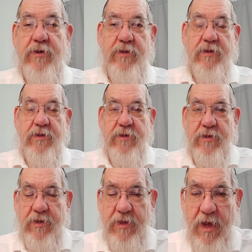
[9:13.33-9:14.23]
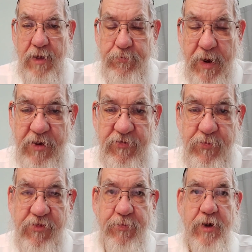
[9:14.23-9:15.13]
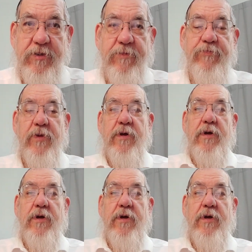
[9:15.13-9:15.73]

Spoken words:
on Parsh Mishpatim,